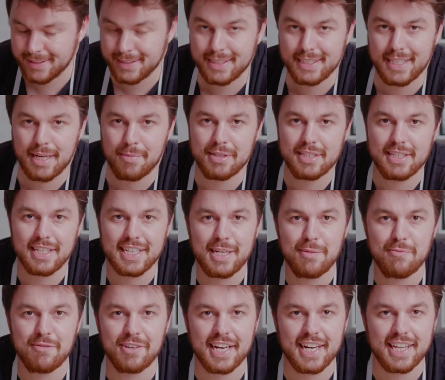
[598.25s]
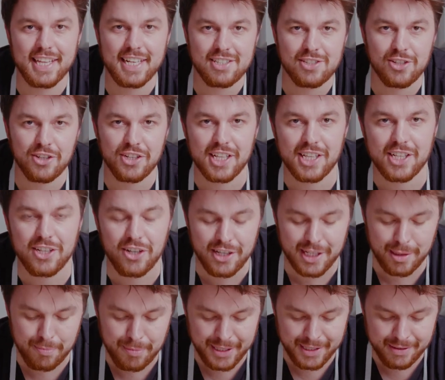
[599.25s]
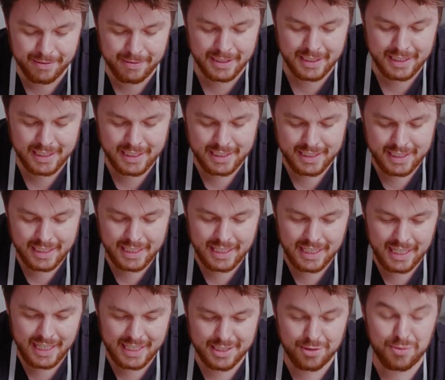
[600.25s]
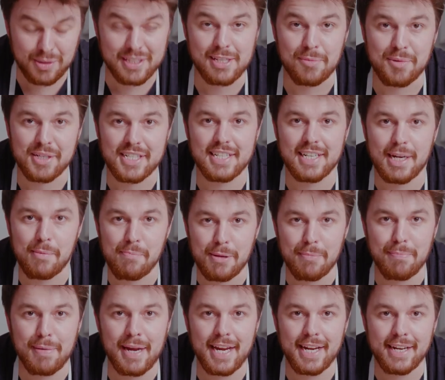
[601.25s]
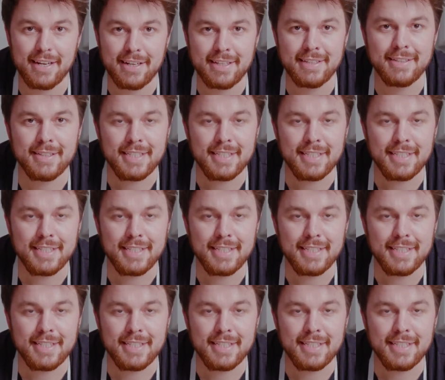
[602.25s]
Damn it, I keep forgetting that's non-alcoholic beer. Just want something to numb the pain.